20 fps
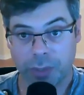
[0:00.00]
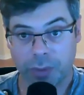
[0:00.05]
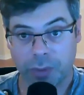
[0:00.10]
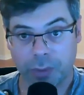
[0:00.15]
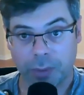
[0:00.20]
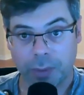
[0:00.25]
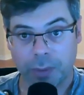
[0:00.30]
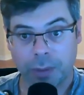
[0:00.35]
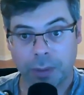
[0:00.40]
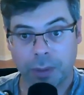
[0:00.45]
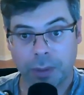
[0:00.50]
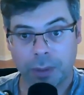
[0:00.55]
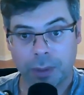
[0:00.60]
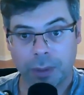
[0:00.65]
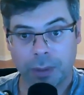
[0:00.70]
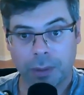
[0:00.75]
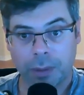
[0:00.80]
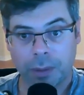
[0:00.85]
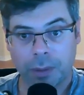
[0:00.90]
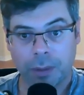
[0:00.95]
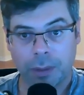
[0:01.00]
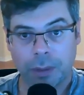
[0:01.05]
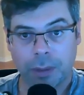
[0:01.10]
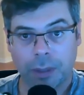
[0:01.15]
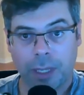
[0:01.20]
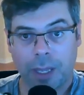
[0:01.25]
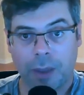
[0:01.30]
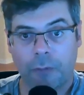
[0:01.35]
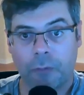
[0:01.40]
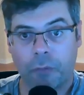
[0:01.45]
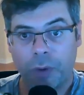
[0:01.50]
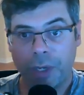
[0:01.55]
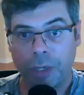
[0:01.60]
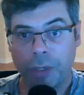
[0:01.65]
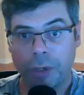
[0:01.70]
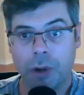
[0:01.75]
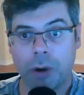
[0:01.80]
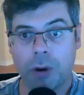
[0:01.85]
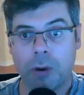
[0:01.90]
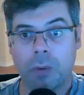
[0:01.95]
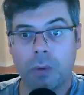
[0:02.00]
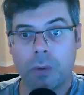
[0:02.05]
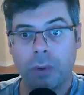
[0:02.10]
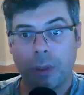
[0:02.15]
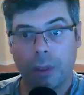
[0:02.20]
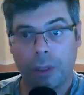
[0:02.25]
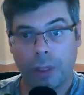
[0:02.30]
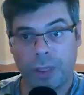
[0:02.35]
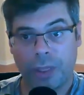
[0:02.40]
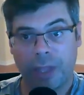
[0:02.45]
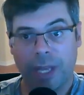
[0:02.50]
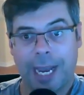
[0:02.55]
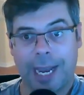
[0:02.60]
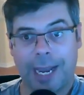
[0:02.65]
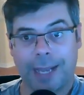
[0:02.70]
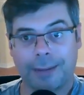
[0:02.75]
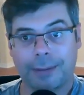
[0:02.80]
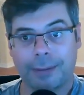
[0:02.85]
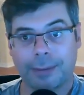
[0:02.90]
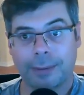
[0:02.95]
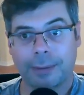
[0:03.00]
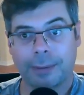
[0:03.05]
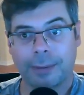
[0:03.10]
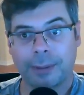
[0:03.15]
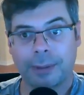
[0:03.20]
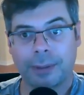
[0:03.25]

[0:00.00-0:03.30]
it if we know that?